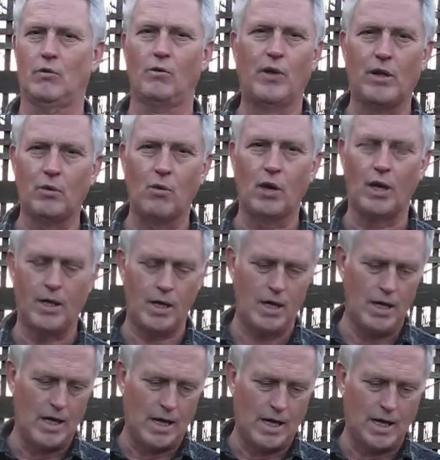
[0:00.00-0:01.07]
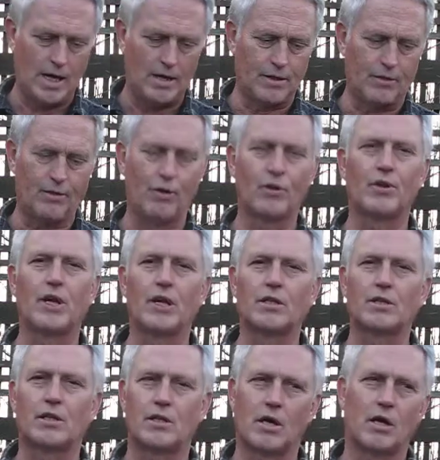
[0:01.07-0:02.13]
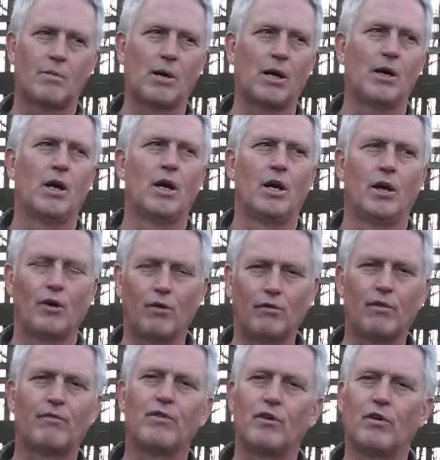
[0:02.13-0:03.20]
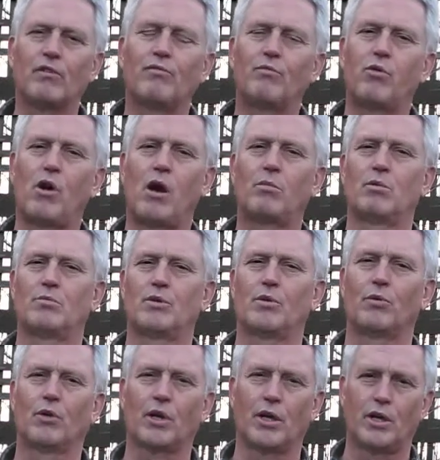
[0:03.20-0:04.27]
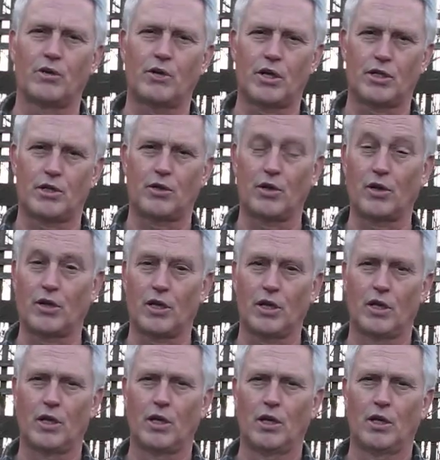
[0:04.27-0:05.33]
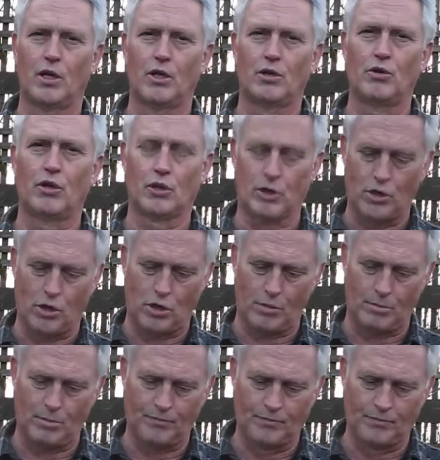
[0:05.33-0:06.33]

week one. And the third thing is to talk about an overview of problems that we're going to address during the term.